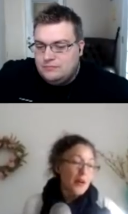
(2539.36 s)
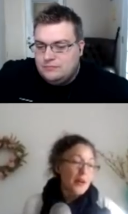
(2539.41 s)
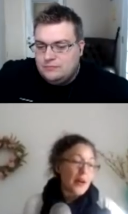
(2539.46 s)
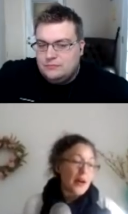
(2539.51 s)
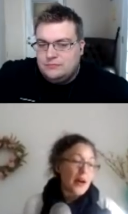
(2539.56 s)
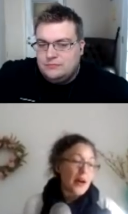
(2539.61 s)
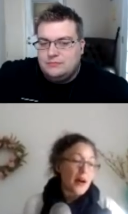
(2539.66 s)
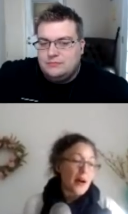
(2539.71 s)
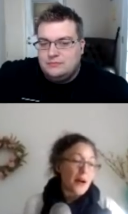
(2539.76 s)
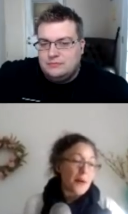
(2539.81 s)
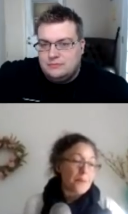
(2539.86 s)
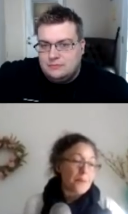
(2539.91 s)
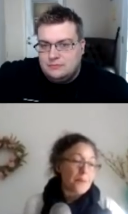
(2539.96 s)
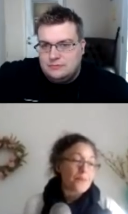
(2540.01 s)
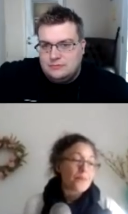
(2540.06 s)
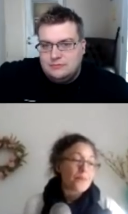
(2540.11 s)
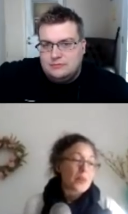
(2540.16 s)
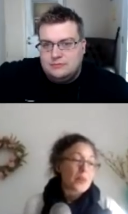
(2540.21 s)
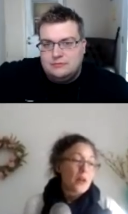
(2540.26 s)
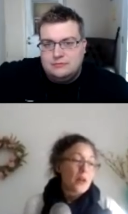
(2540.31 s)
Speaker 1: um,
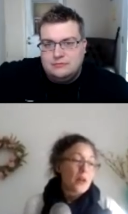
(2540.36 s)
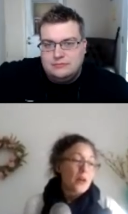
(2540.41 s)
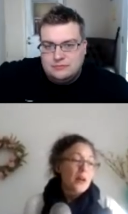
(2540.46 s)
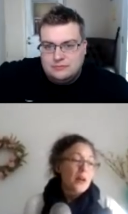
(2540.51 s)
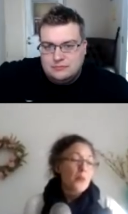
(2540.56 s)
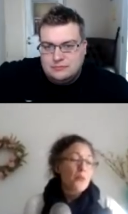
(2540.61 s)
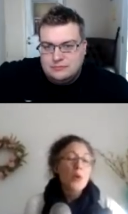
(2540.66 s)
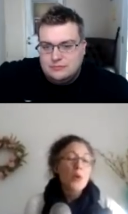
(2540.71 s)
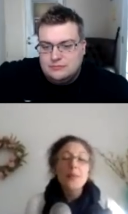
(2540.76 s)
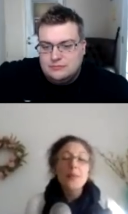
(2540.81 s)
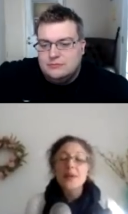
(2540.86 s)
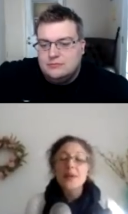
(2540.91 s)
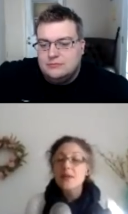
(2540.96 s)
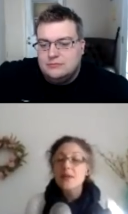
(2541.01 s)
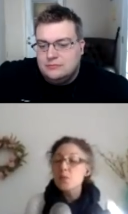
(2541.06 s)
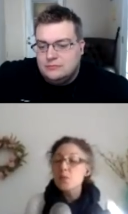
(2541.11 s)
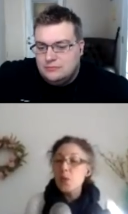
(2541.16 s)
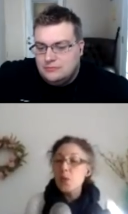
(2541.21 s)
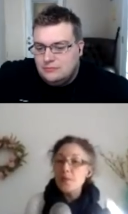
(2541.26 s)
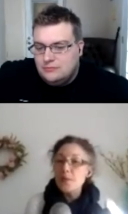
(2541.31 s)
women
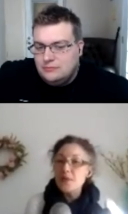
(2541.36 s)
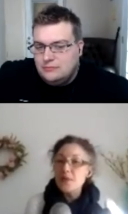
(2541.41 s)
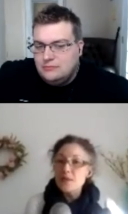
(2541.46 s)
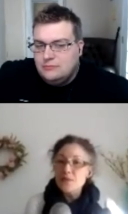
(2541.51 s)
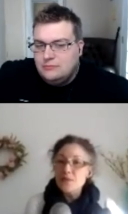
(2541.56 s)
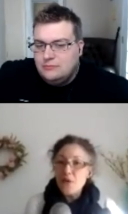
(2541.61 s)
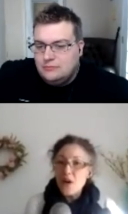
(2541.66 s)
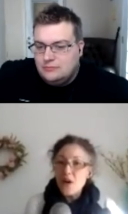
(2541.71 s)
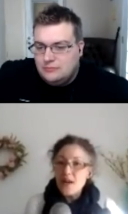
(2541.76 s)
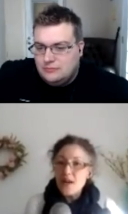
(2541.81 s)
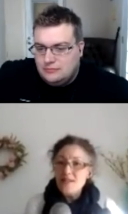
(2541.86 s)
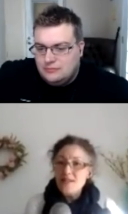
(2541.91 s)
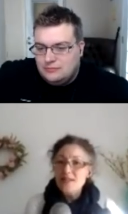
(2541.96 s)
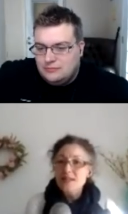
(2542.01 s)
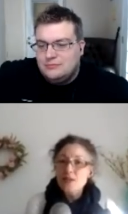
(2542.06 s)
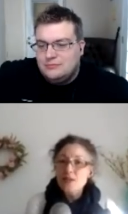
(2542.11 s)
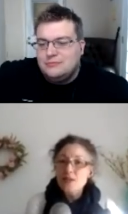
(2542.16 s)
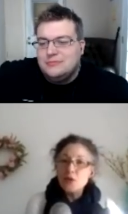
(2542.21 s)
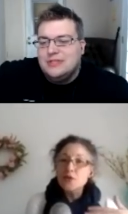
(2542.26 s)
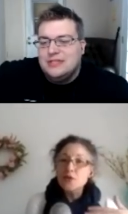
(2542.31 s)
and women's rights.
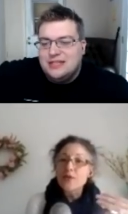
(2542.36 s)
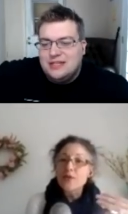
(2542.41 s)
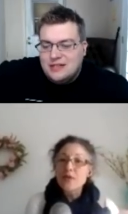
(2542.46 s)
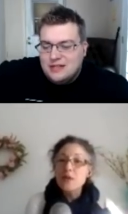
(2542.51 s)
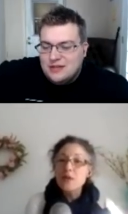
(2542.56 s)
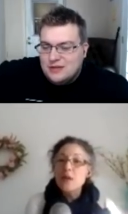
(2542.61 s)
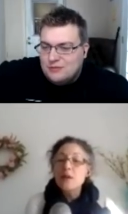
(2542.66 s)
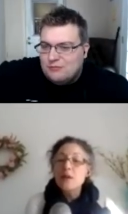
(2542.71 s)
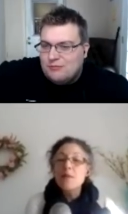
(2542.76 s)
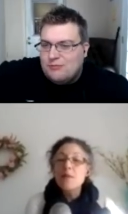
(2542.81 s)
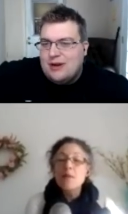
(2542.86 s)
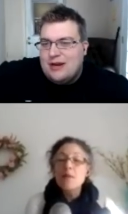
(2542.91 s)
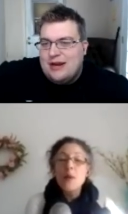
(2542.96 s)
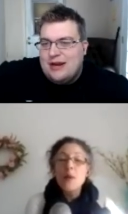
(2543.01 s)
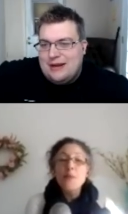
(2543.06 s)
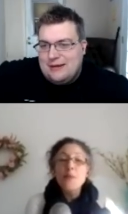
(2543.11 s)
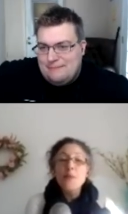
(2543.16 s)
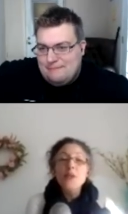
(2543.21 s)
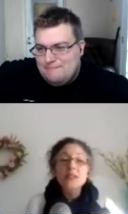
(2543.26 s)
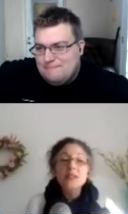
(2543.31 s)
You know, right.
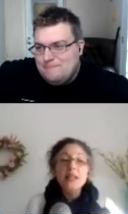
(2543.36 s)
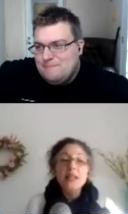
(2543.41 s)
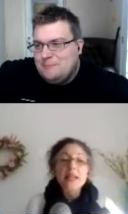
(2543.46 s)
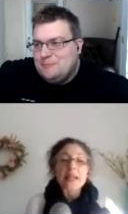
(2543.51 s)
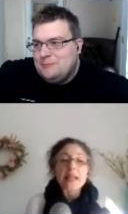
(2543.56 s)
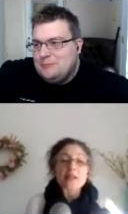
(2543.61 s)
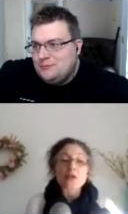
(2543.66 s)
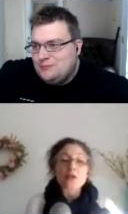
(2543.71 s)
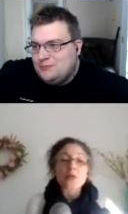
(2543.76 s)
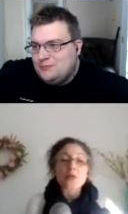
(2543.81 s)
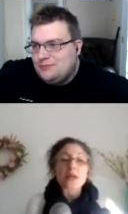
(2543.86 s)
I'm not saying he's doing